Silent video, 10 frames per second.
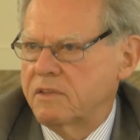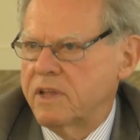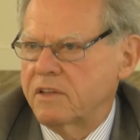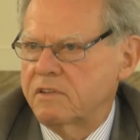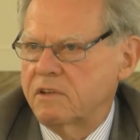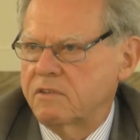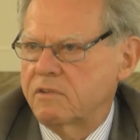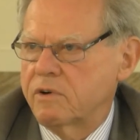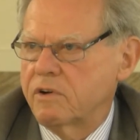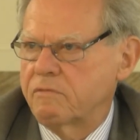That's the
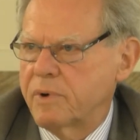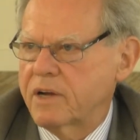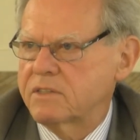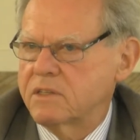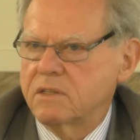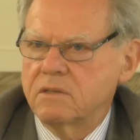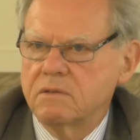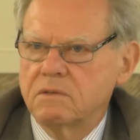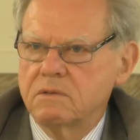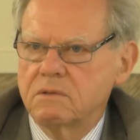story of Brexit.
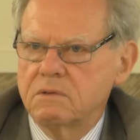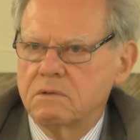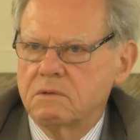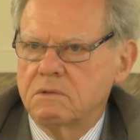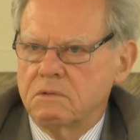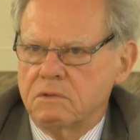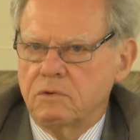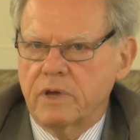You